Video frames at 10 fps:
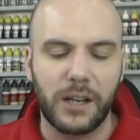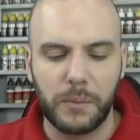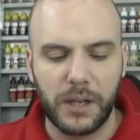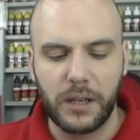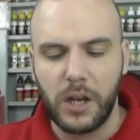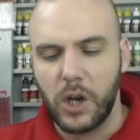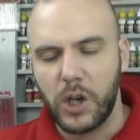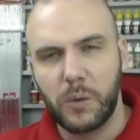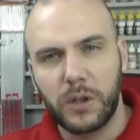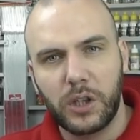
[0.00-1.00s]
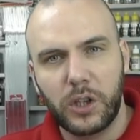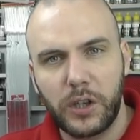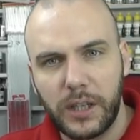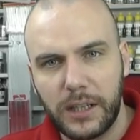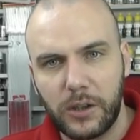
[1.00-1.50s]
I mean, you want to
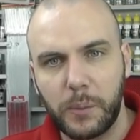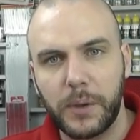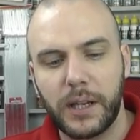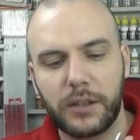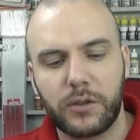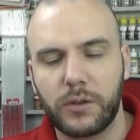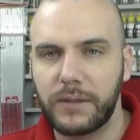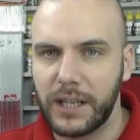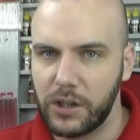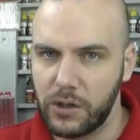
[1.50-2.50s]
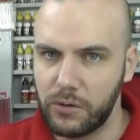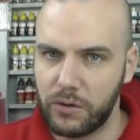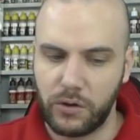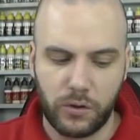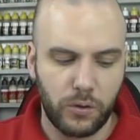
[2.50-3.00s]
learn a little bit and sort of get used
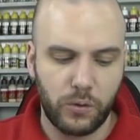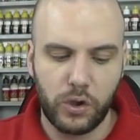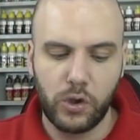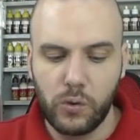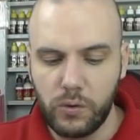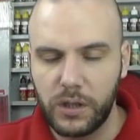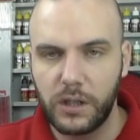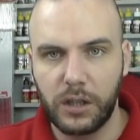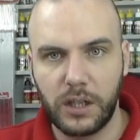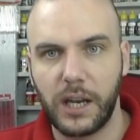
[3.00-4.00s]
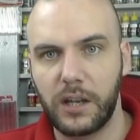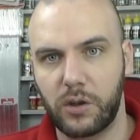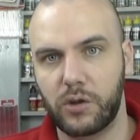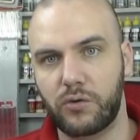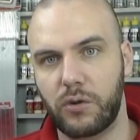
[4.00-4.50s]
to using and getting the
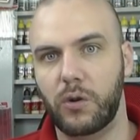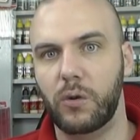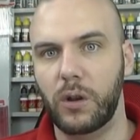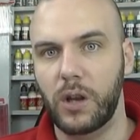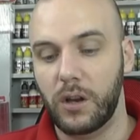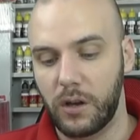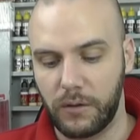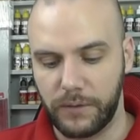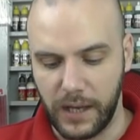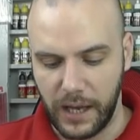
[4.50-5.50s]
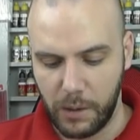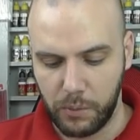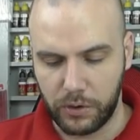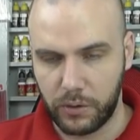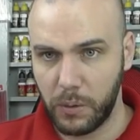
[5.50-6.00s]
control of the airbrush.